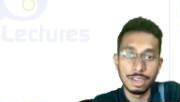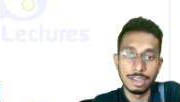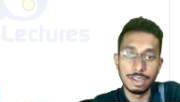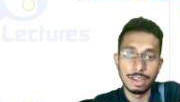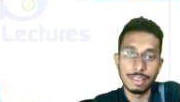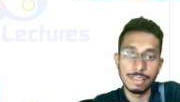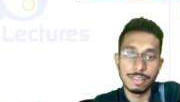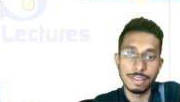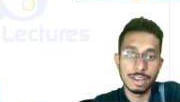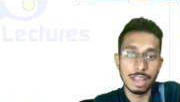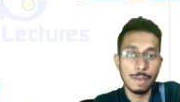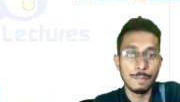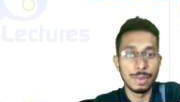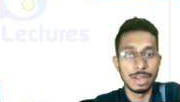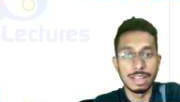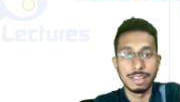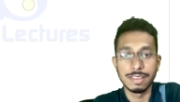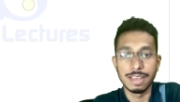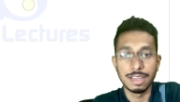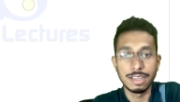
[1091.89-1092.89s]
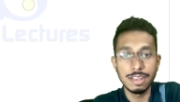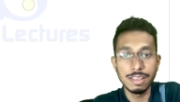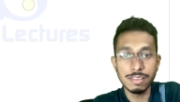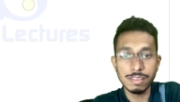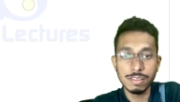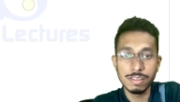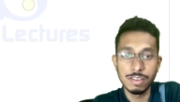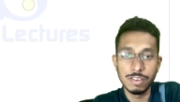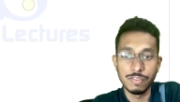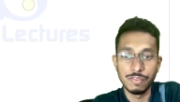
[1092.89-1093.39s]
Neisseria
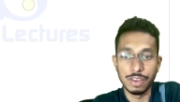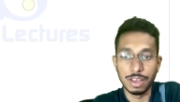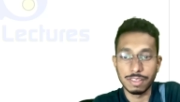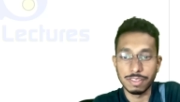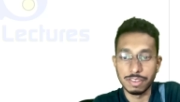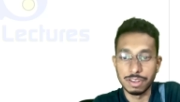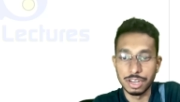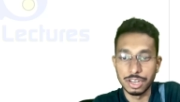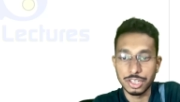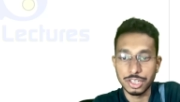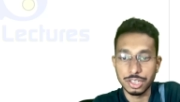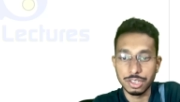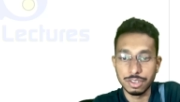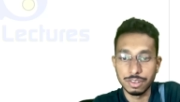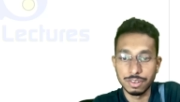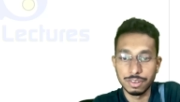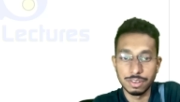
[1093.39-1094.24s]
meningitis vaccination.